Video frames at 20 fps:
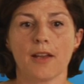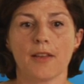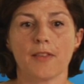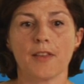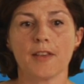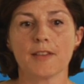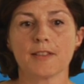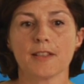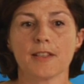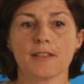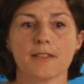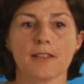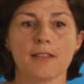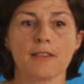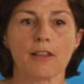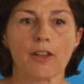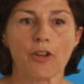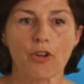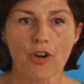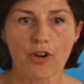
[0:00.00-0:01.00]
This is
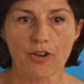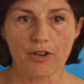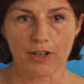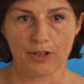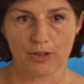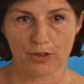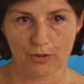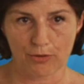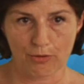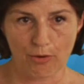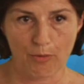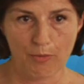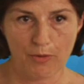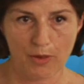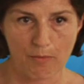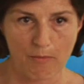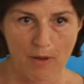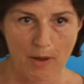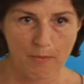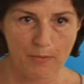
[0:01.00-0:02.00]
the current group,
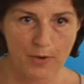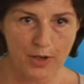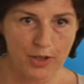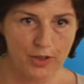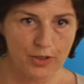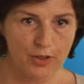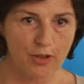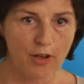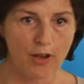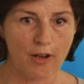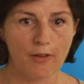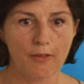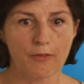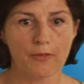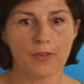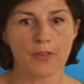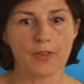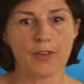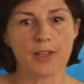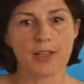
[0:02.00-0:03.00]
the members
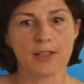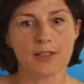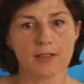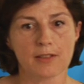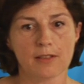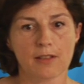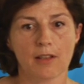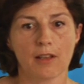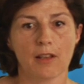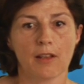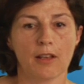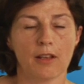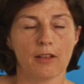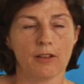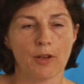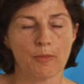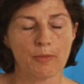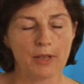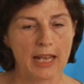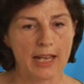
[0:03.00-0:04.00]
of this
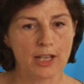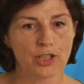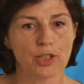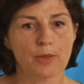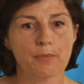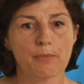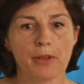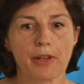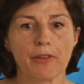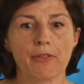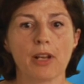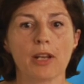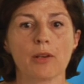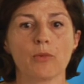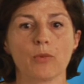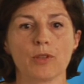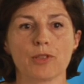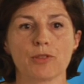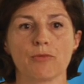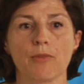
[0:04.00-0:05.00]
nomination
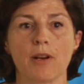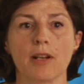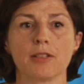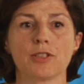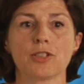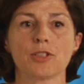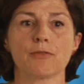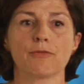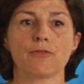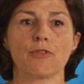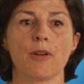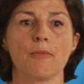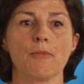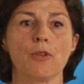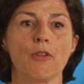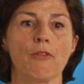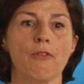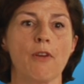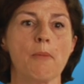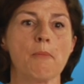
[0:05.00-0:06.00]
period, which runs from
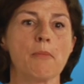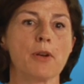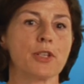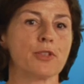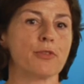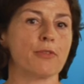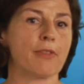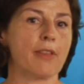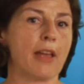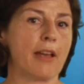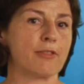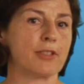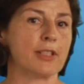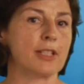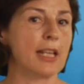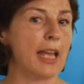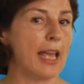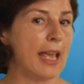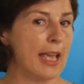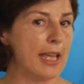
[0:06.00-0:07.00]
November
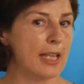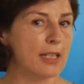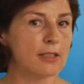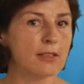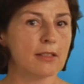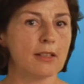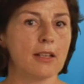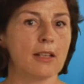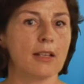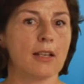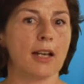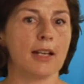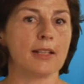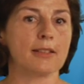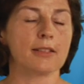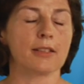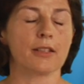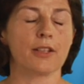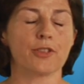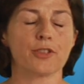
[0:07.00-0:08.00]
2008 until